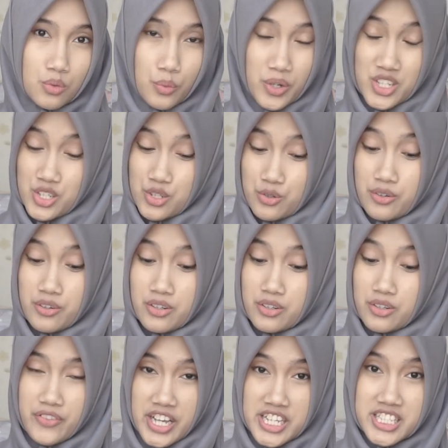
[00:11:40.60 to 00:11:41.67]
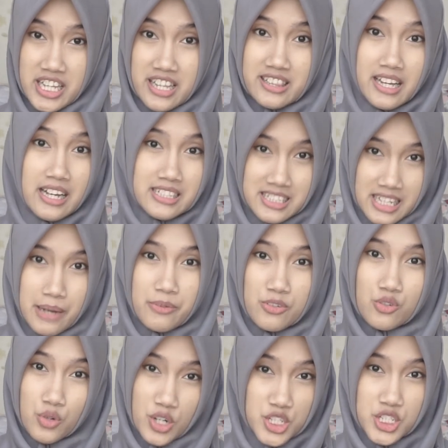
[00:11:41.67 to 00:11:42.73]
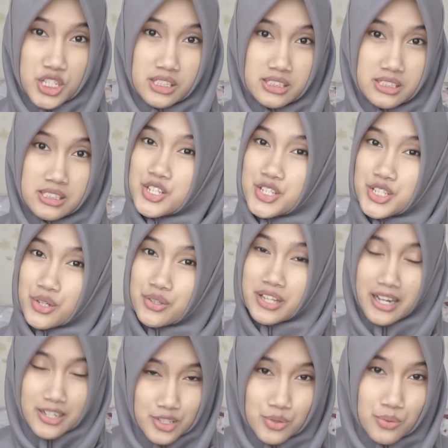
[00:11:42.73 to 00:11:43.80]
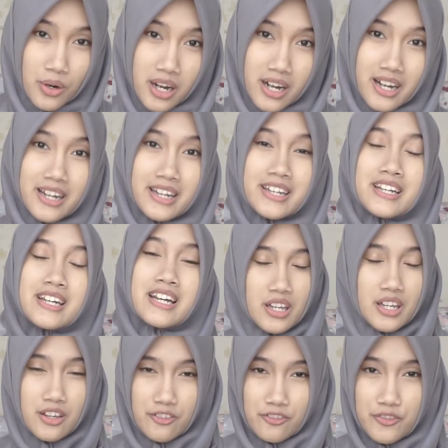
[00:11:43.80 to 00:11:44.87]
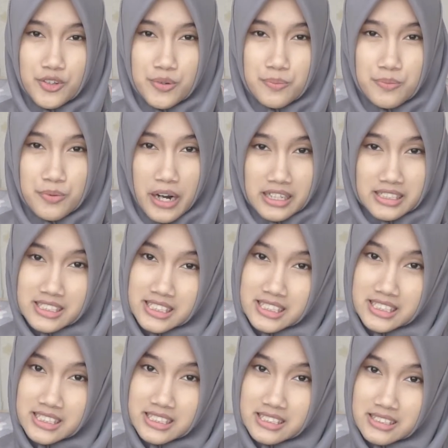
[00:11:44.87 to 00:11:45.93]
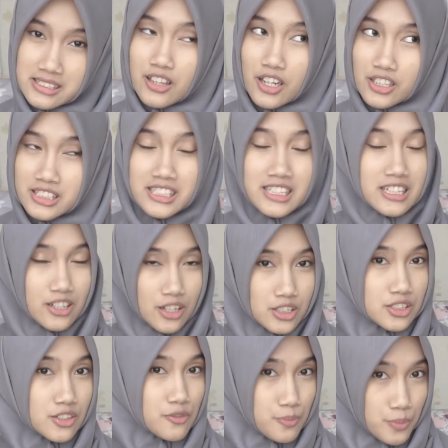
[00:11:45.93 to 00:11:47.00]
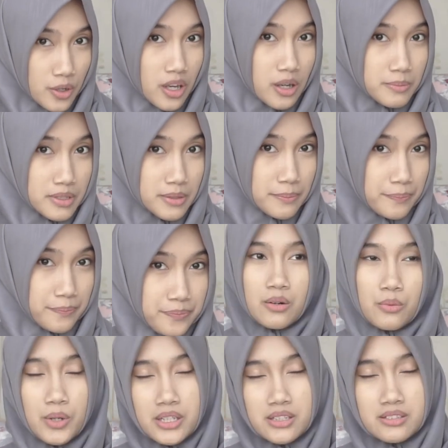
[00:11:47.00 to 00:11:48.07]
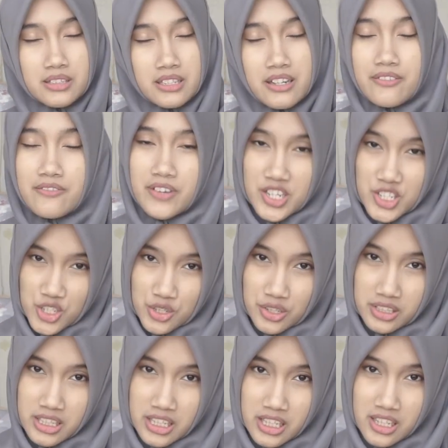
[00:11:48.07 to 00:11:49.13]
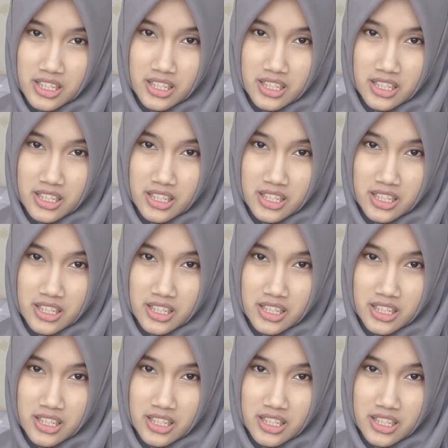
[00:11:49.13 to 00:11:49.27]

when you're facing that type of question. So that's why if you practice lots and lots of problems, eventually